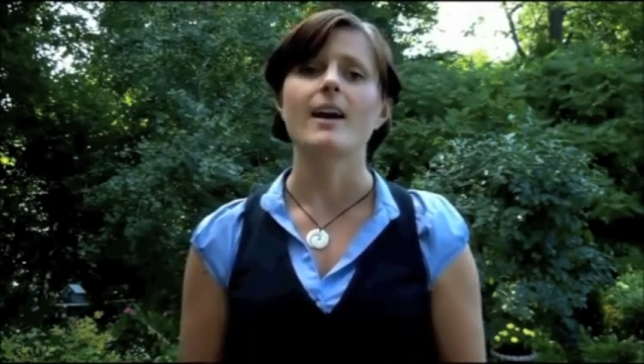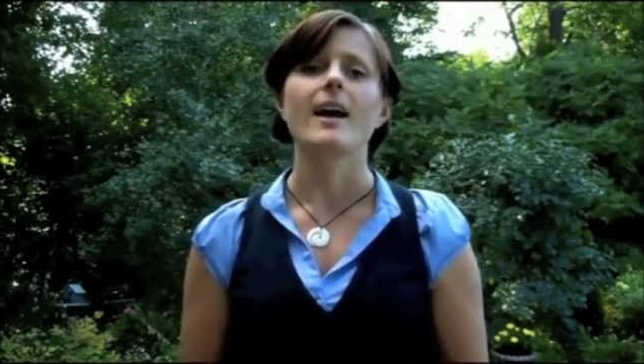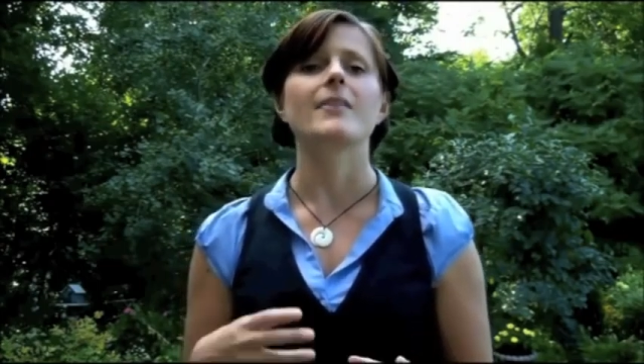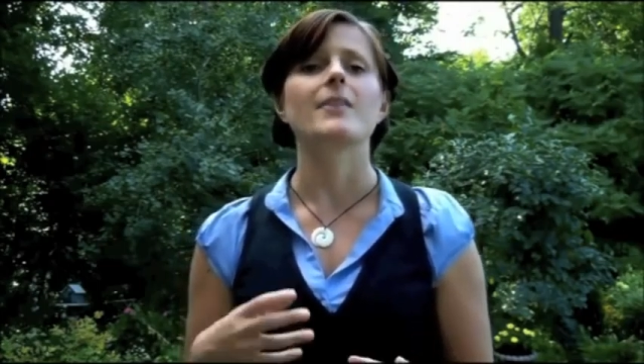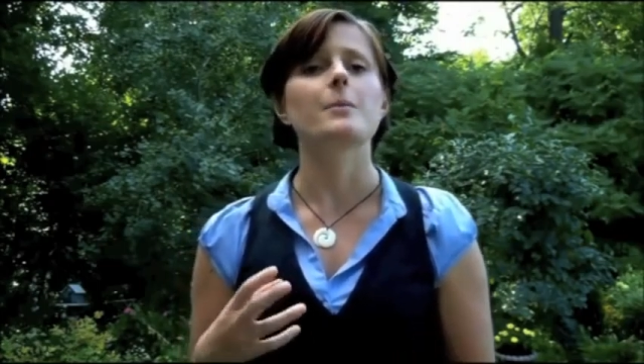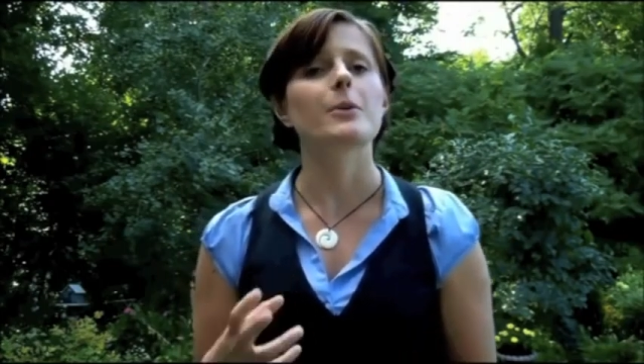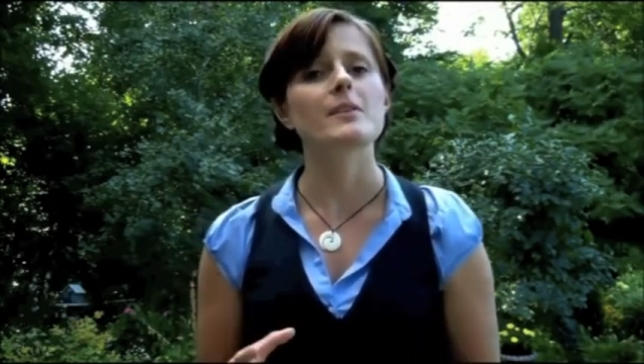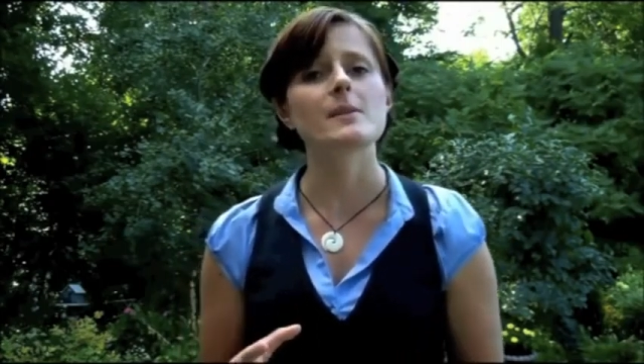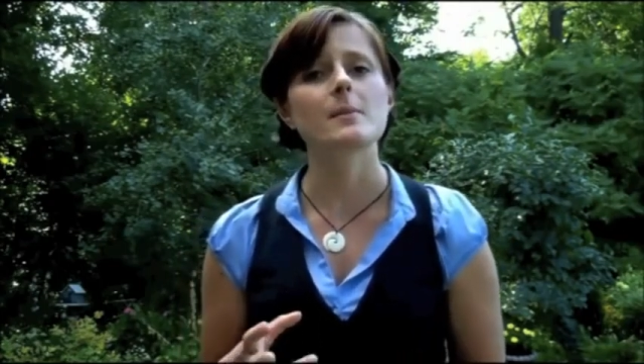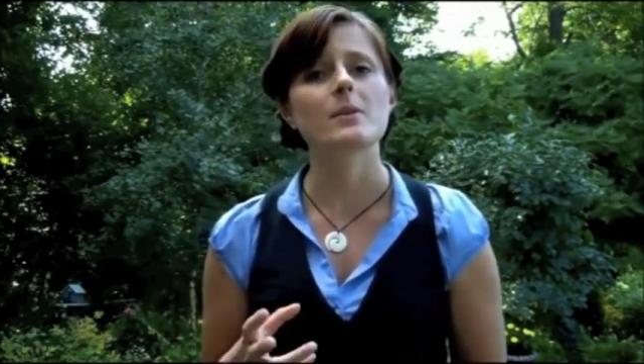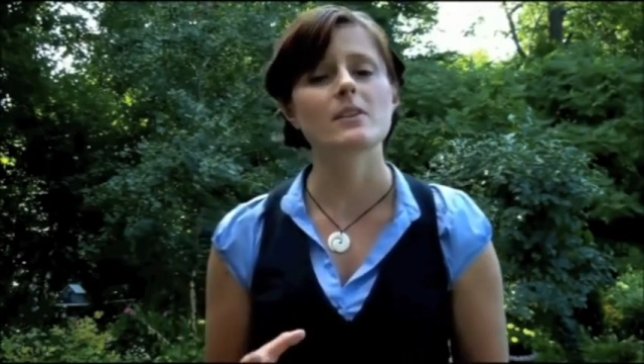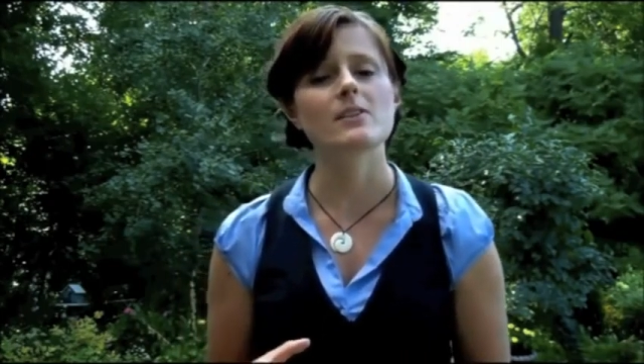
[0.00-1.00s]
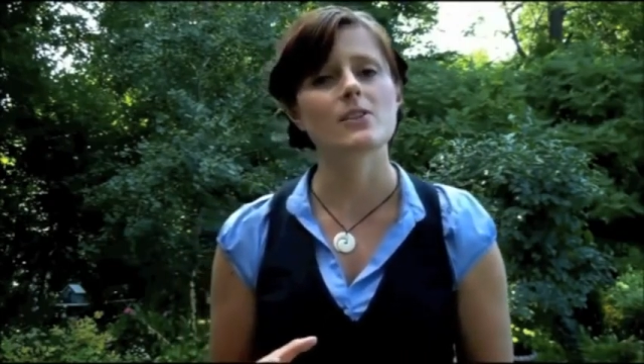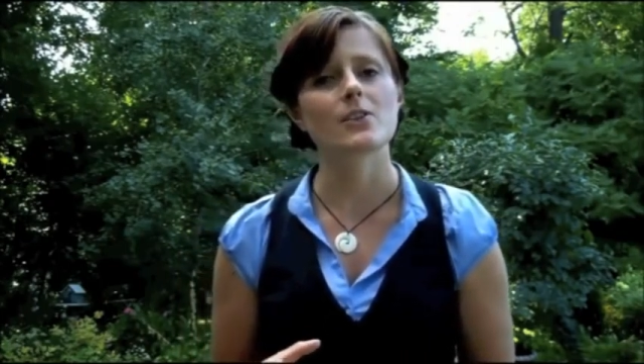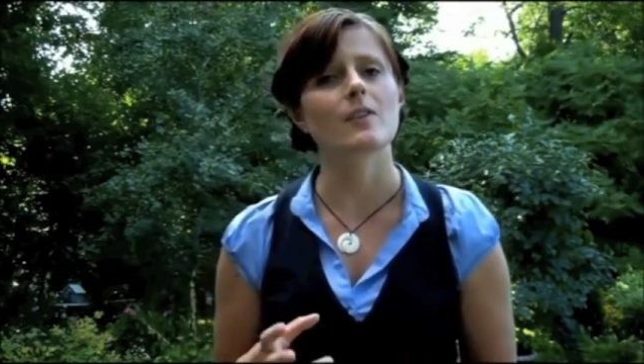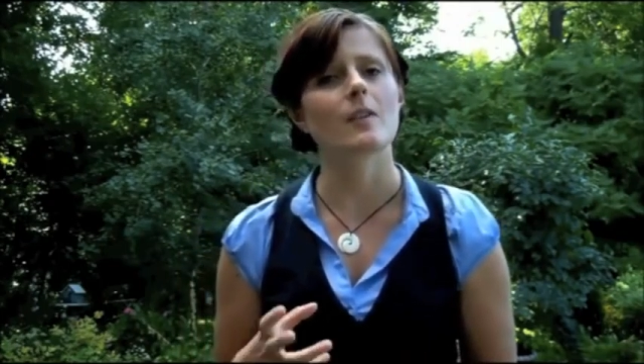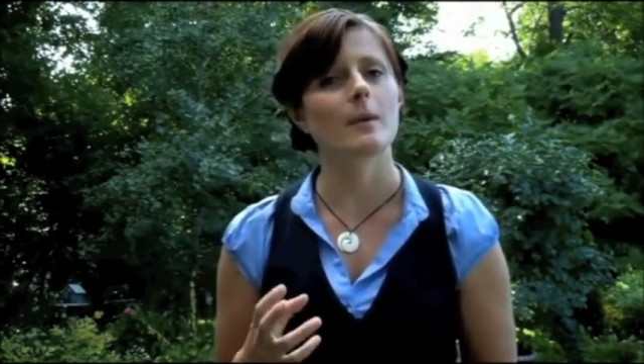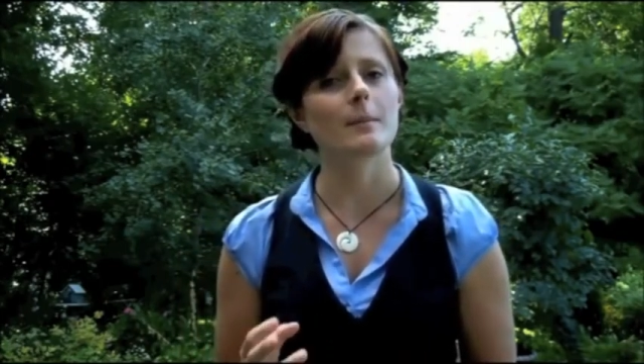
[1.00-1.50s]
and the principal concern
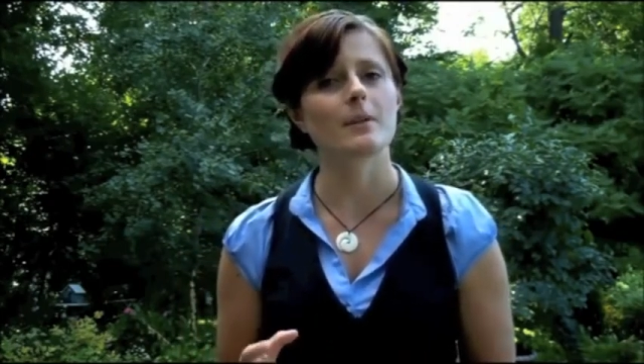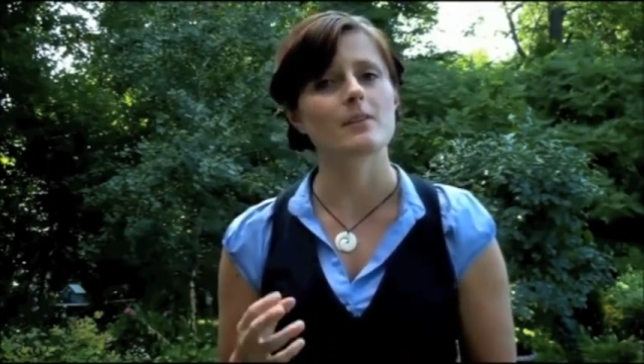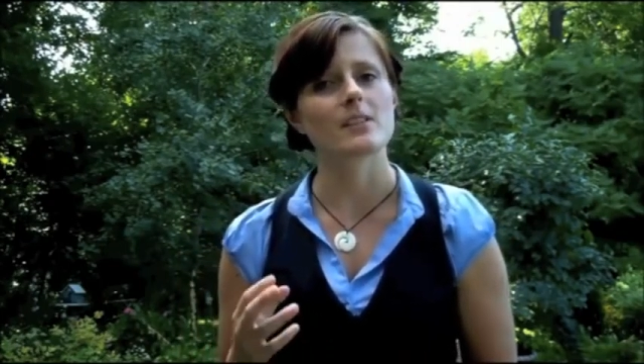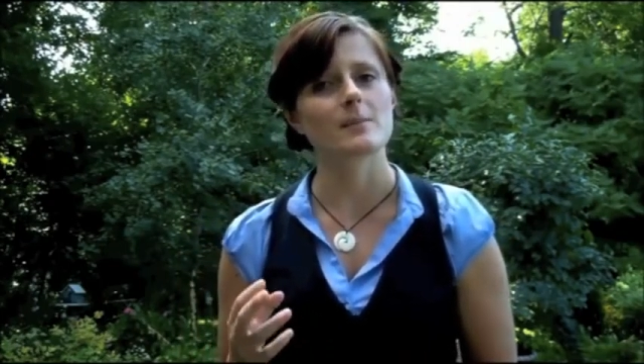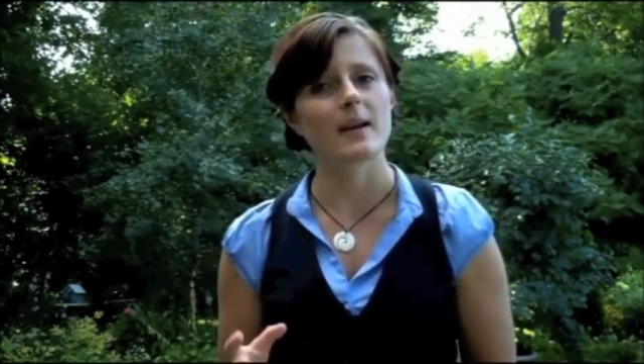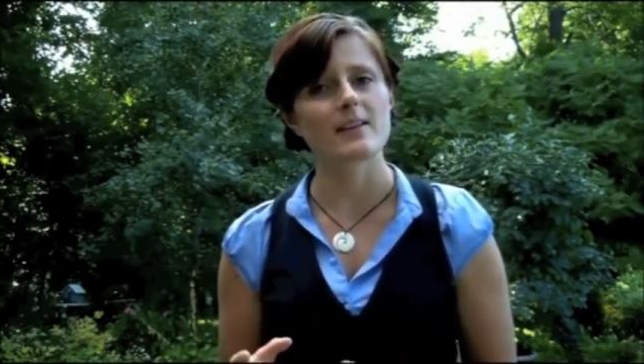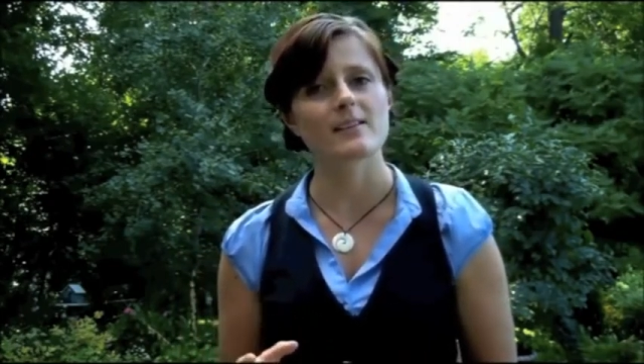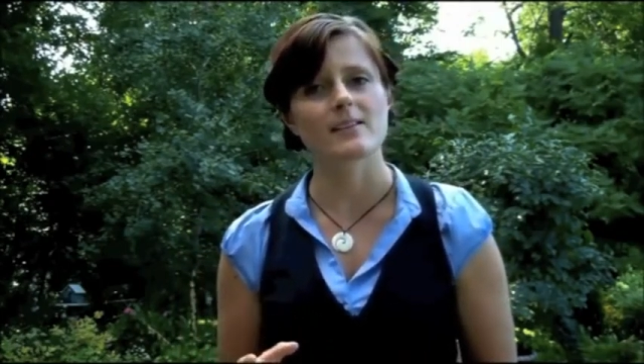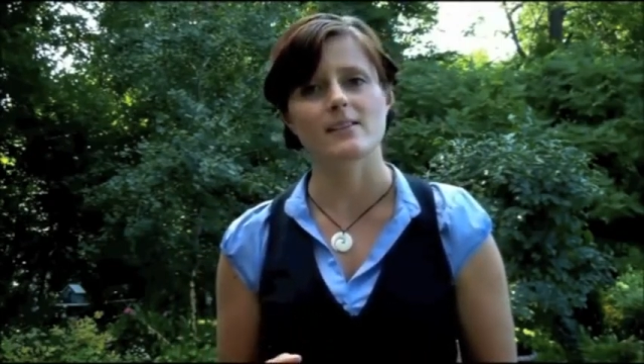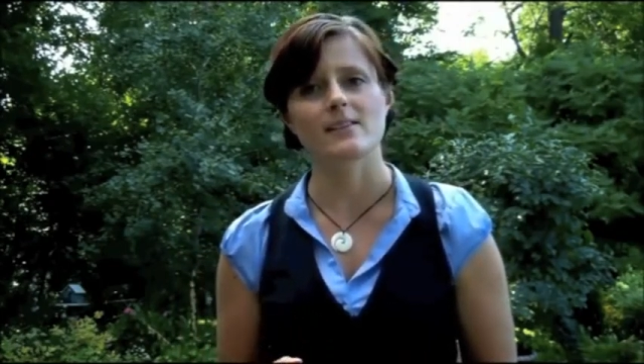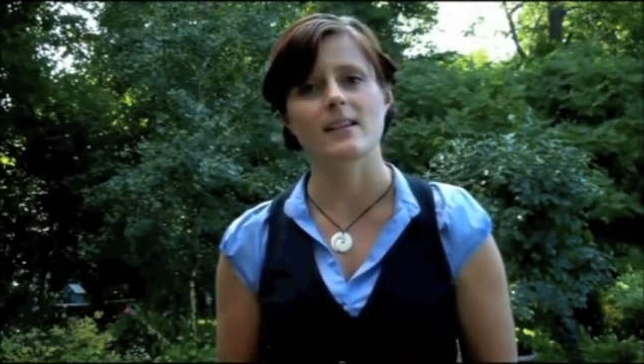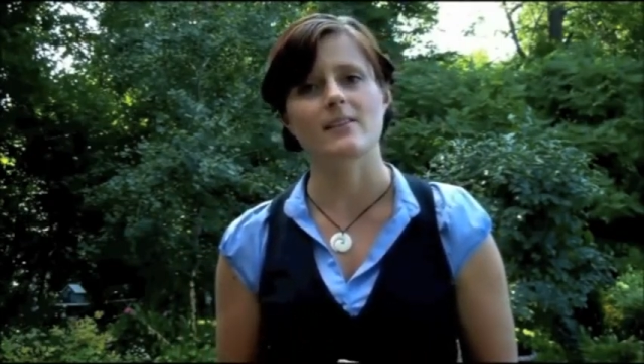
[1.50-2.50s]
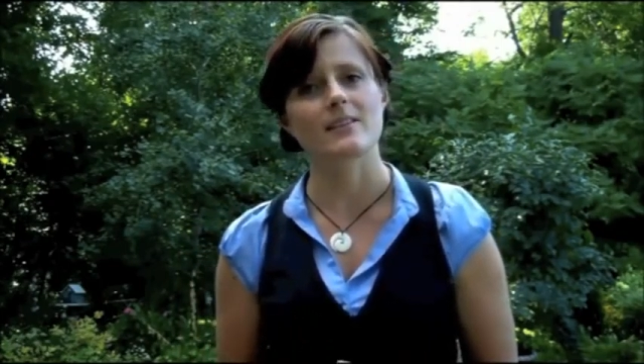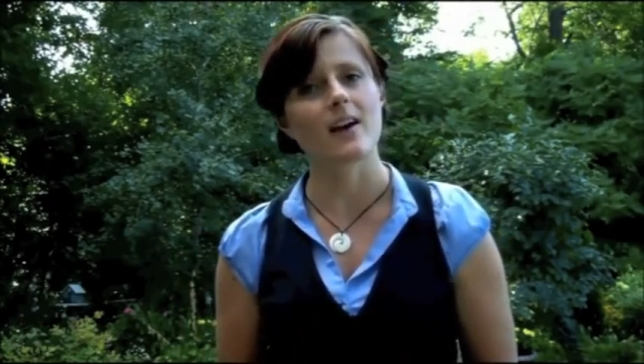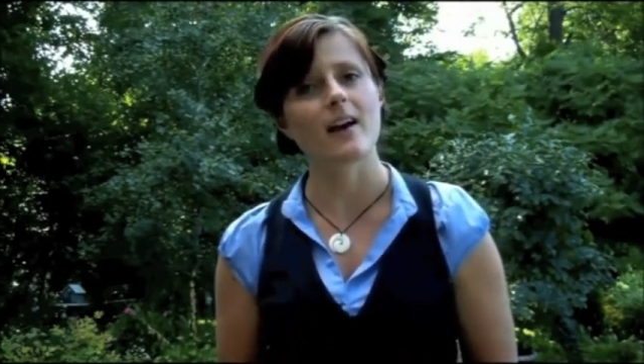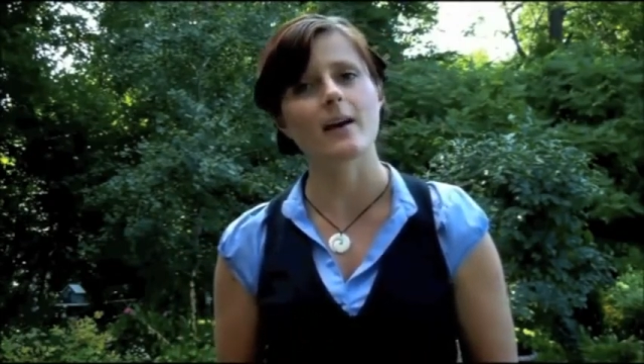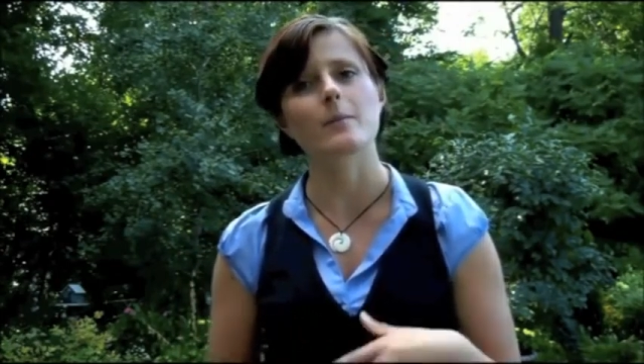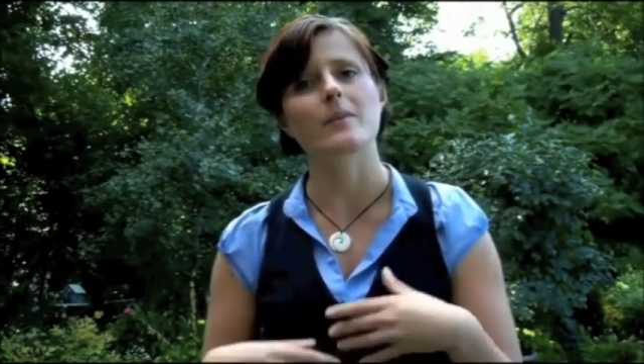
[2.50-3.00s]
of the people of asbestos at the
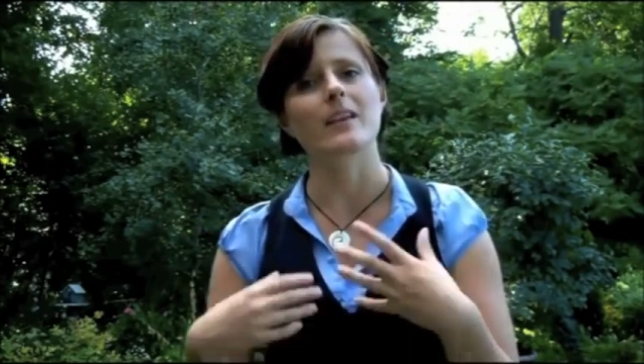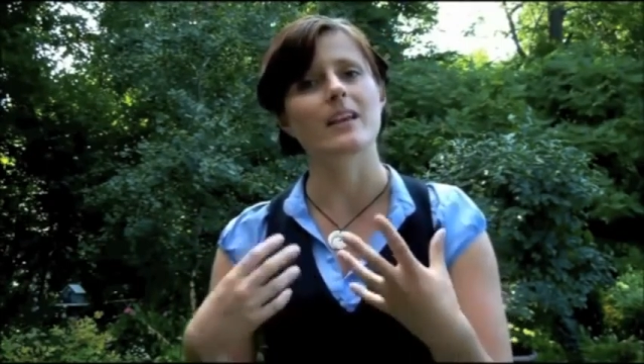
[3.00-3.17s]
time when the